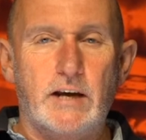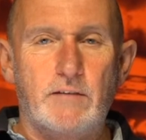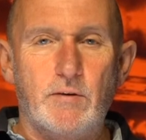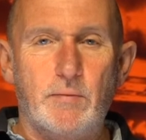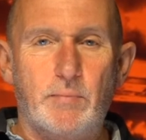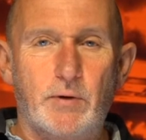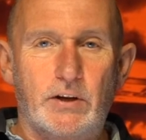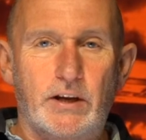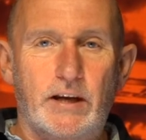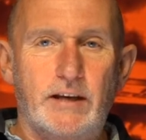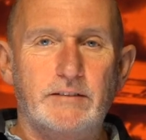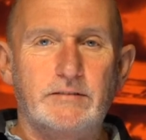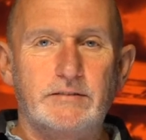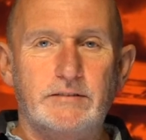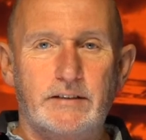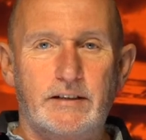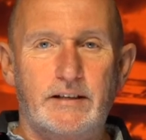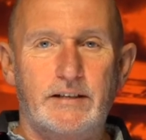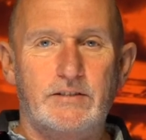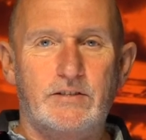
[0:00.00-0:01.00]
everybody.
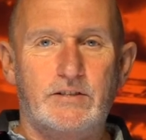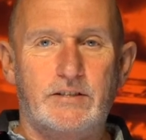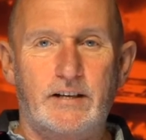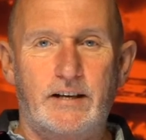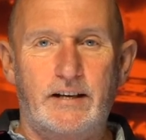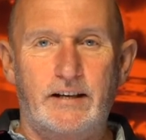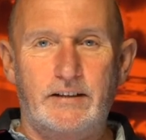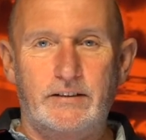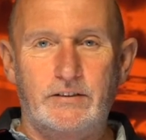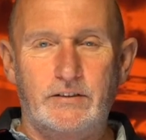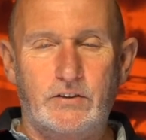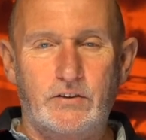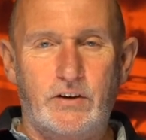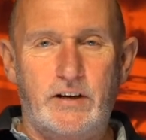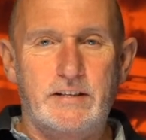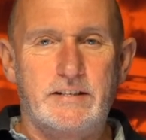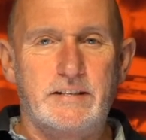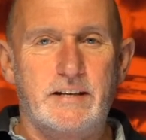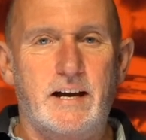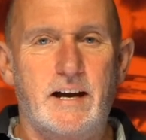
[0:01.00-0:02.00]
It's
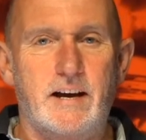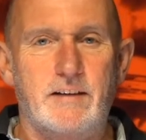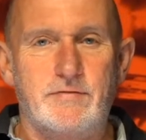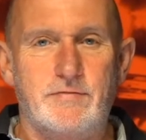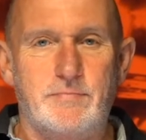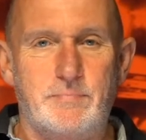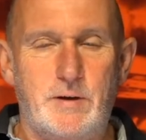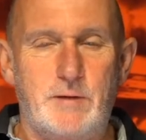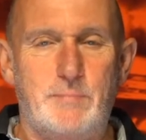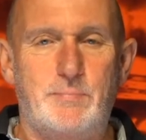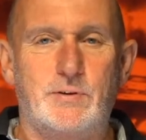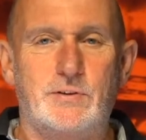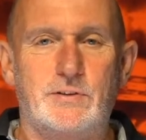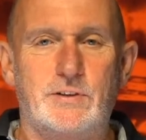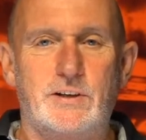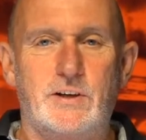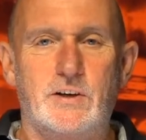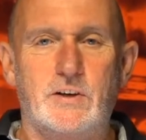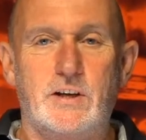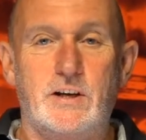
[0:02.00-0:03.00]
great to have people
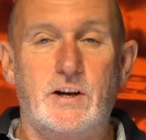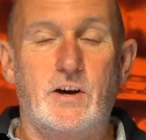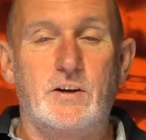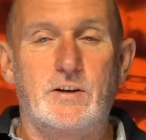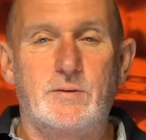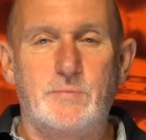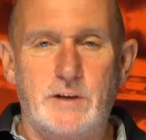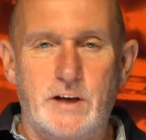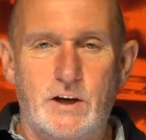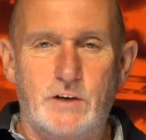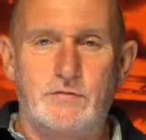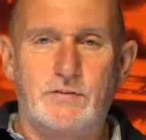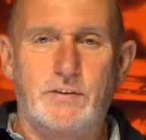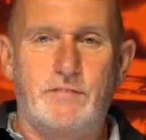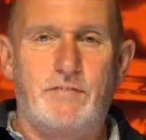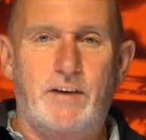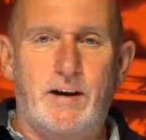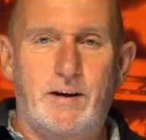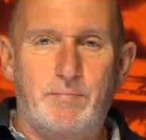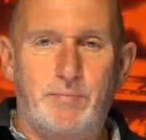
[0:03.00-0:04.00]
logging on, and we know for a
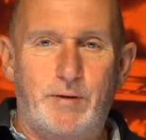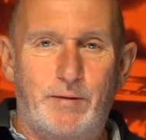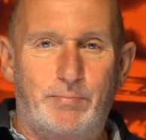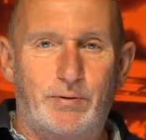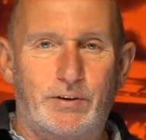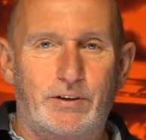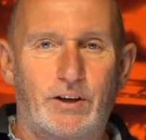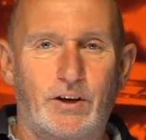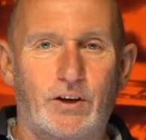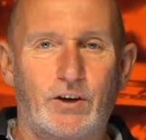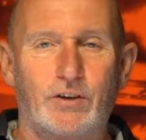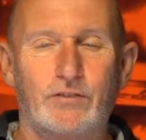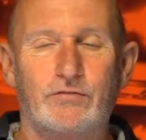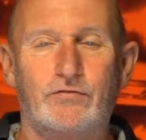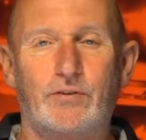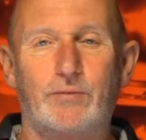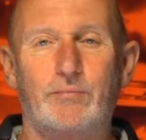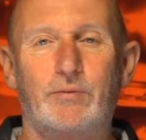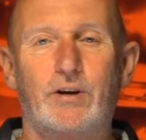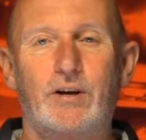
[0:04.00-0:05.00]
fact people log on
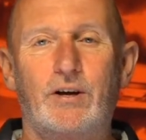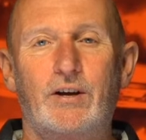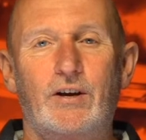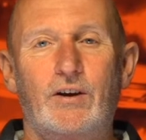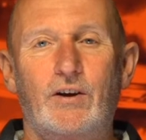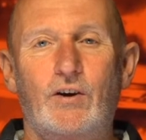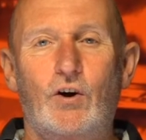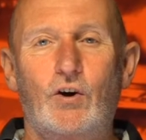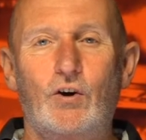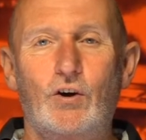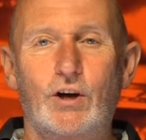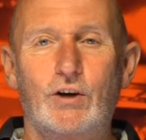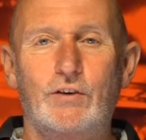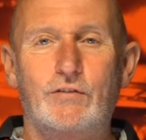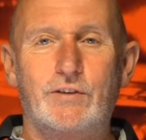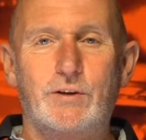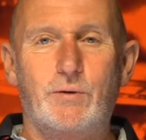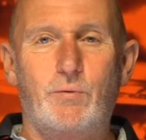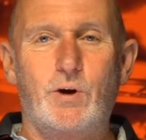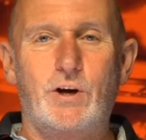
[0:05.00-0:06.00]
from all over
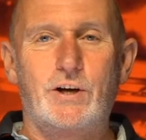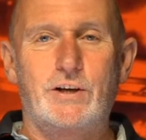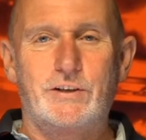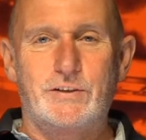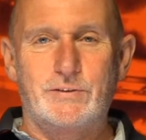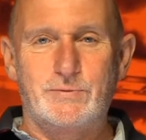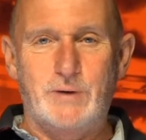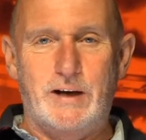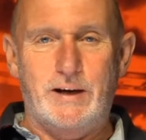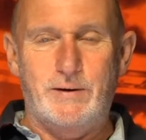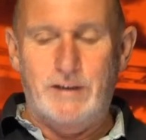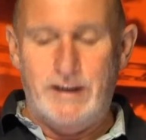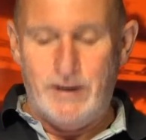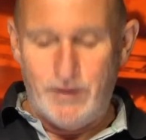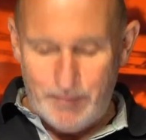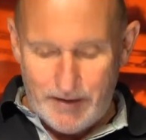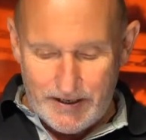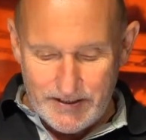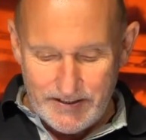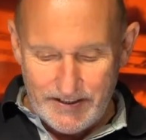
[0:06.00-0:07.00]
the world. Wow, how
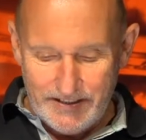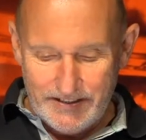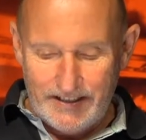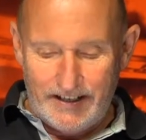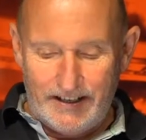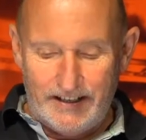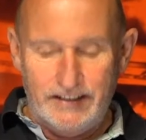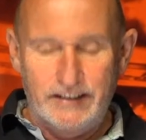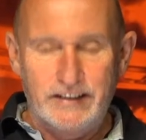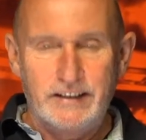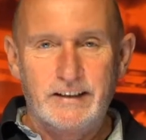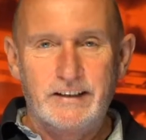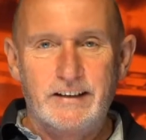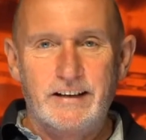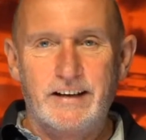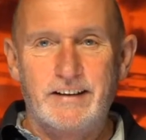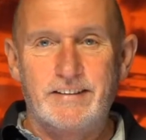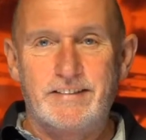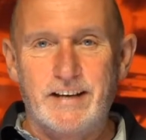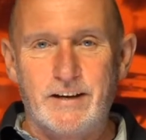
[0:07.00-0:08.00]
amazing is that?
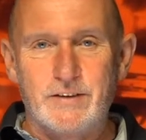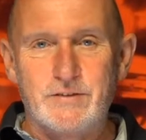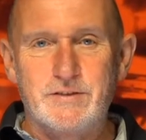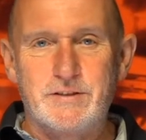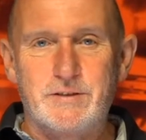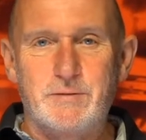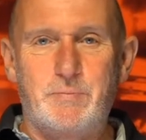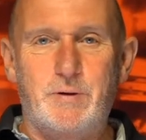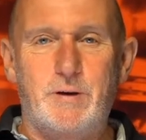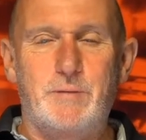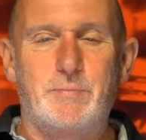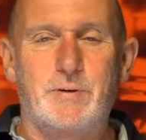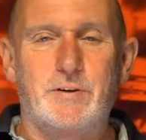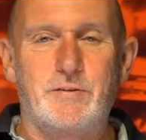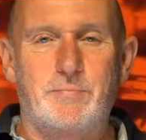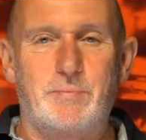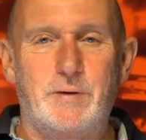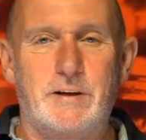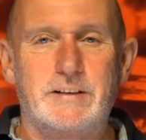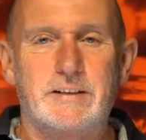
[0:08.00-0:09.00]
Thousands of people
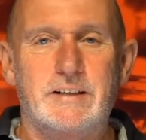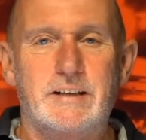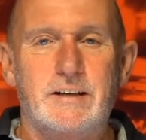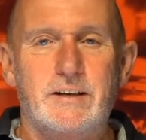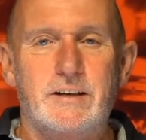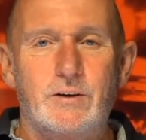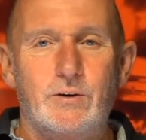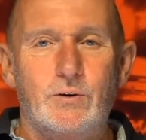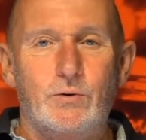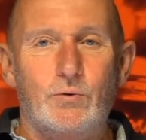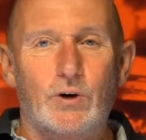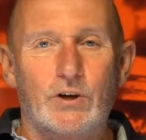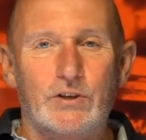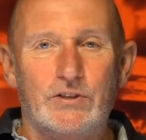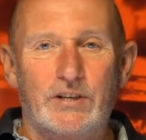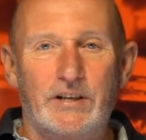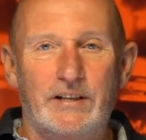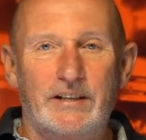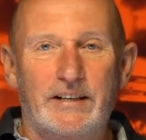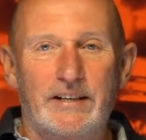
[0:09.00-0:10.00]
have been
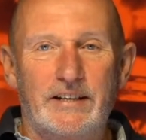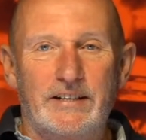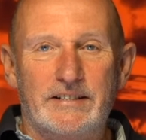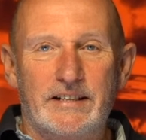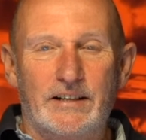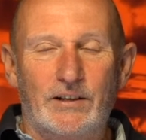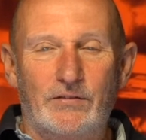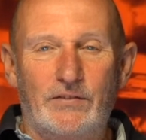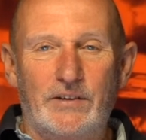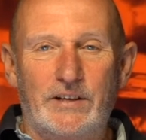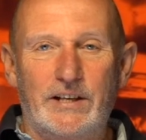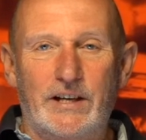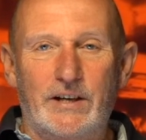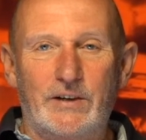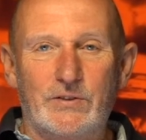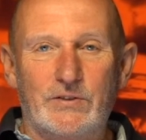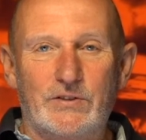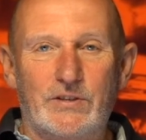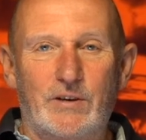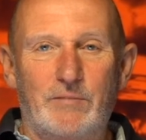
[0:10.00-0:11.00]
watching these little
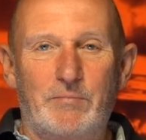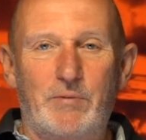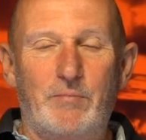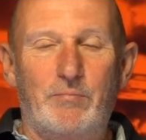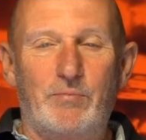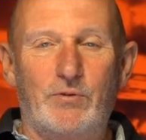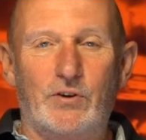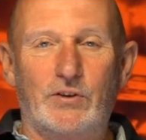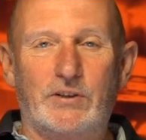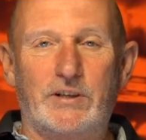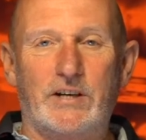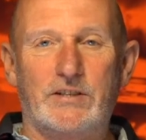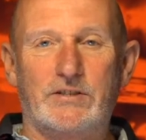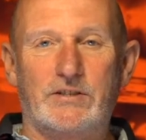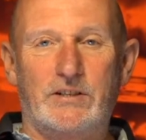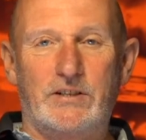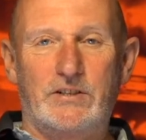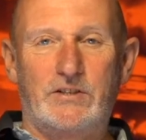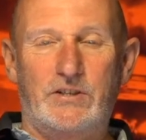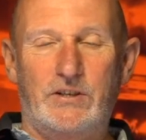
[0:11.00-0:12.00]
videos that have been broadcast
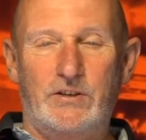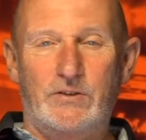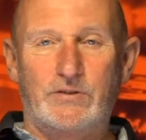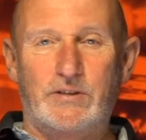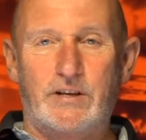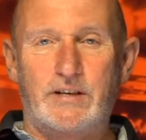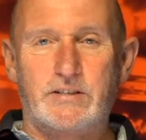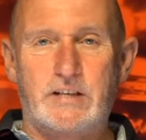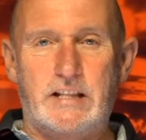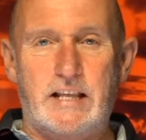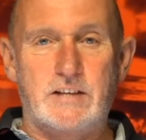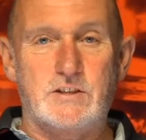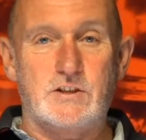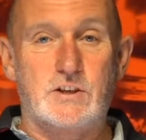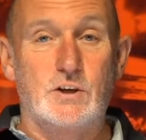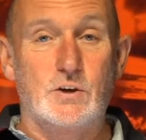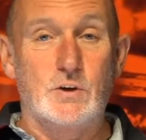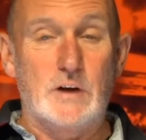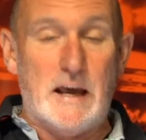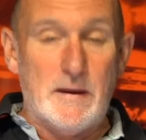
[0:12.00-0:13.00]
on a Tuesday, so that's
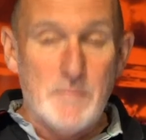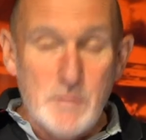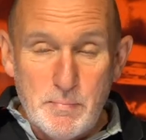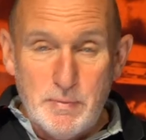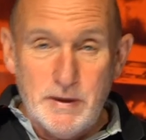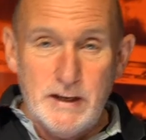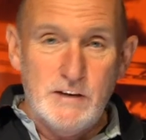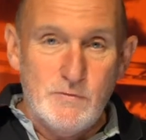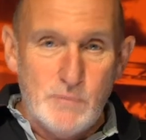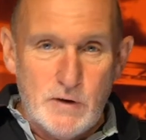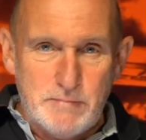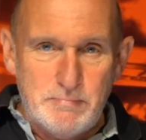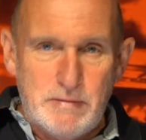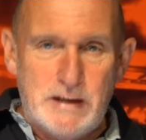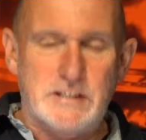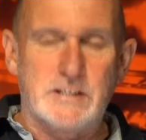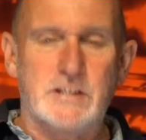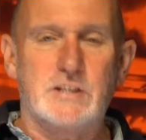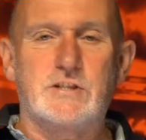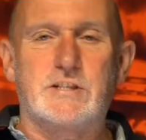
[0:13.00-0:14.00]
cool. And we believe with
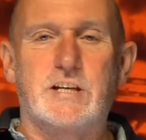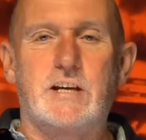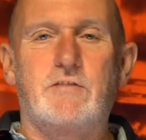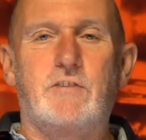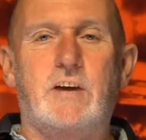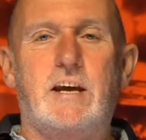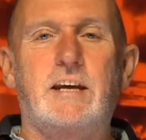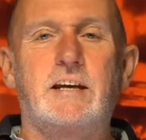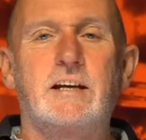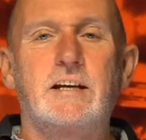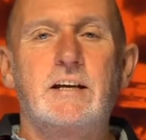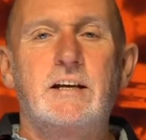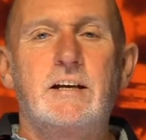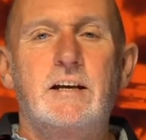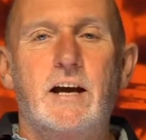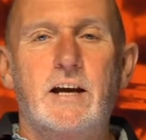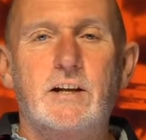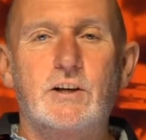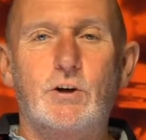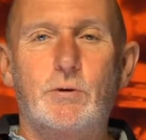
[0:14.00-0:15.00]
Message TV
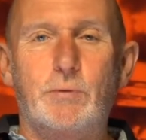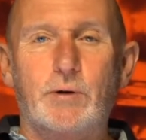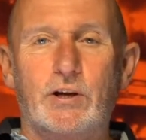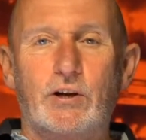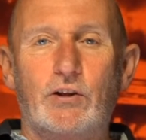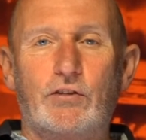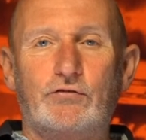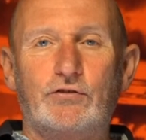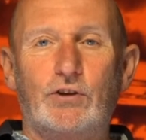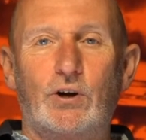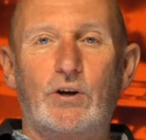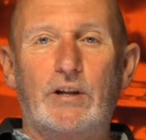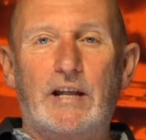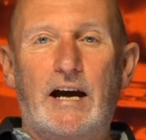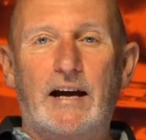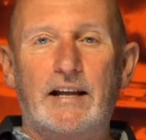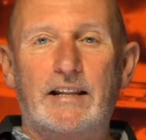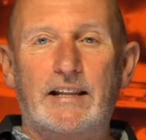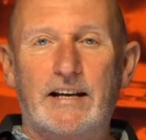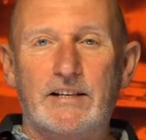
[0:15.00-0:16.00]
and all we're going to throw at
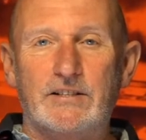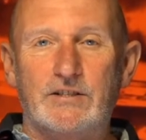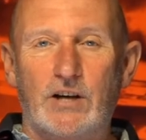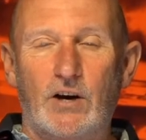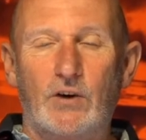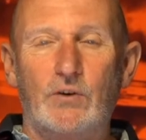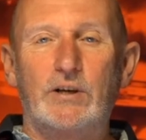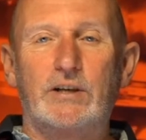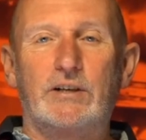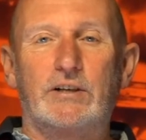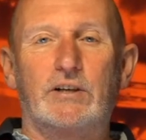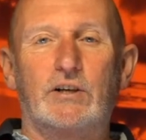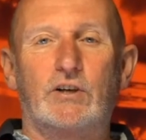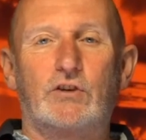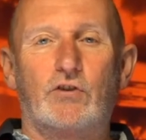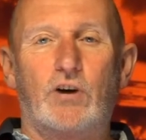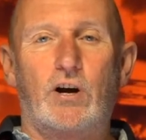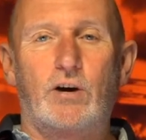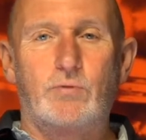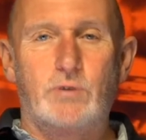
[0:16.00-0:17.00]
that, that's only going to
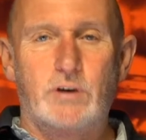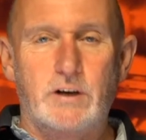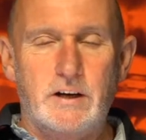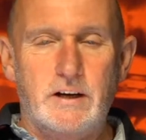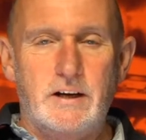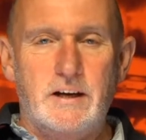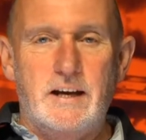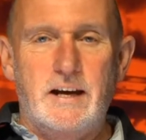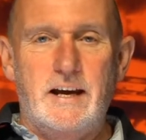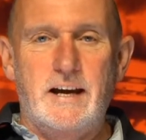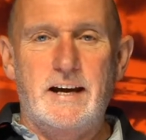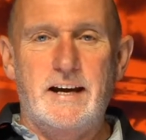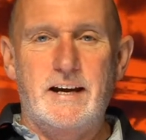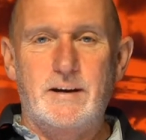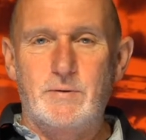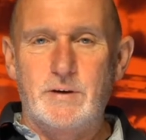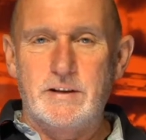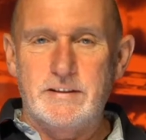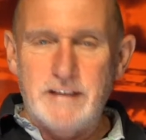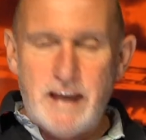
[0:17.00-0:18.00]
grow.
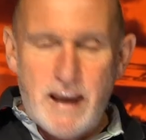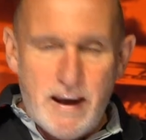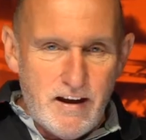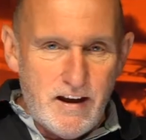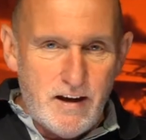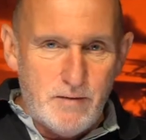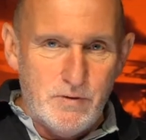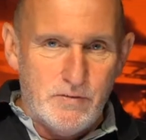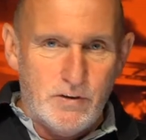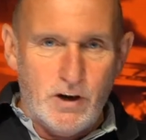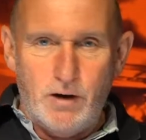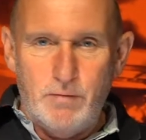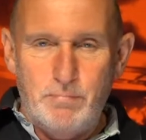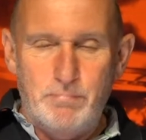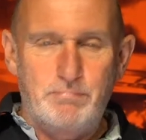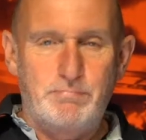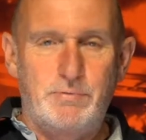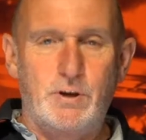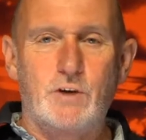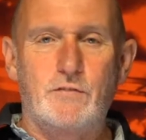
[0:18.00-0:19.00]
We've got a
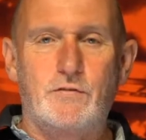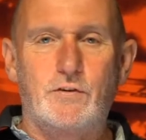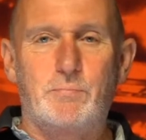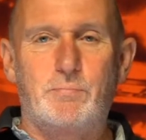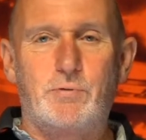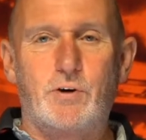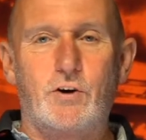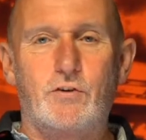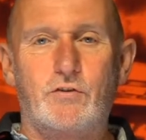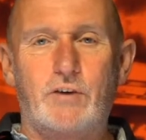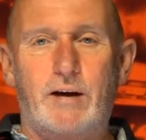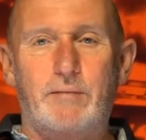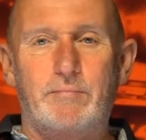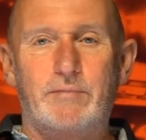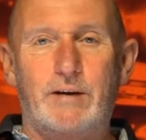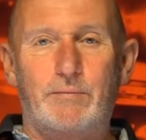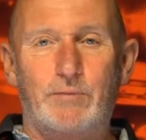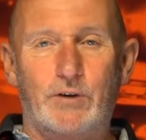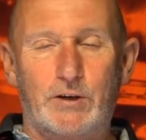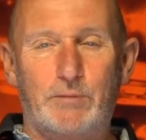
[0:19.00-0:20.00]
beautiful program,
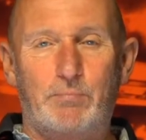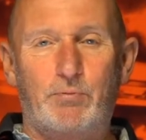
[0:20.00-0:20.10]
and we're going to